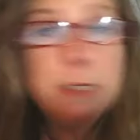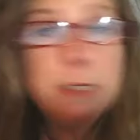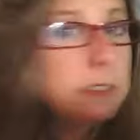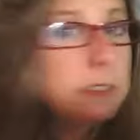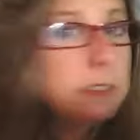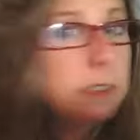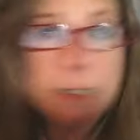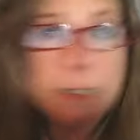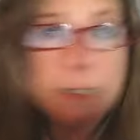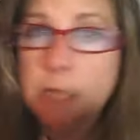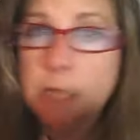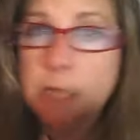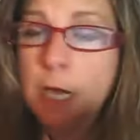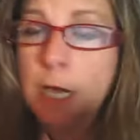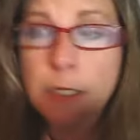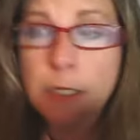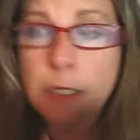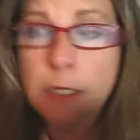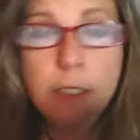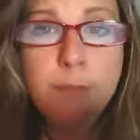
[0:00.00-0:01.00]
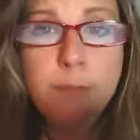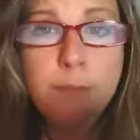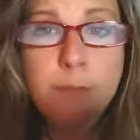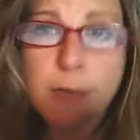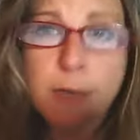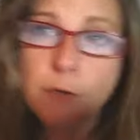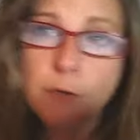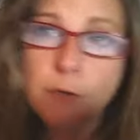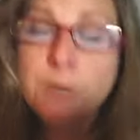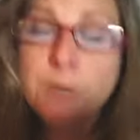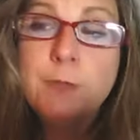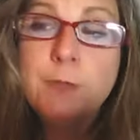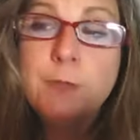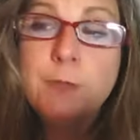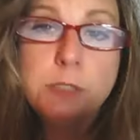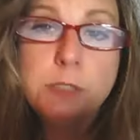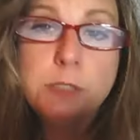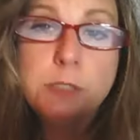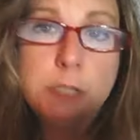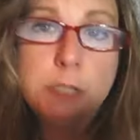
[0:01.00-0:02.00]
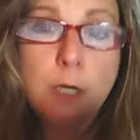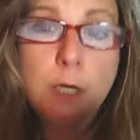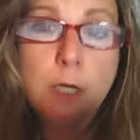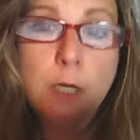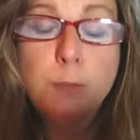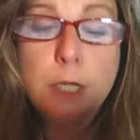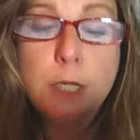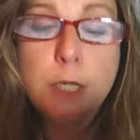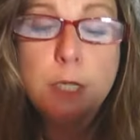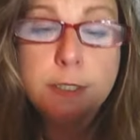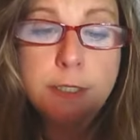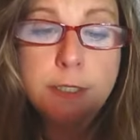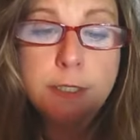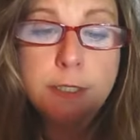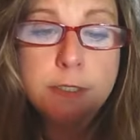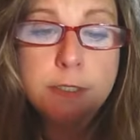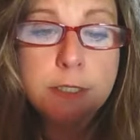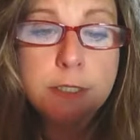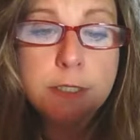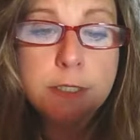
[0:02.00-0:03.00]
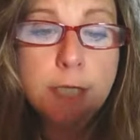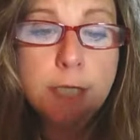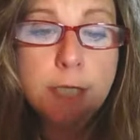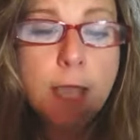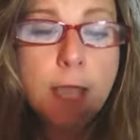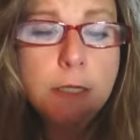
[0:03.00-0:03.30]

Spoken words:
That's highly imperative that you're staying plugged into that.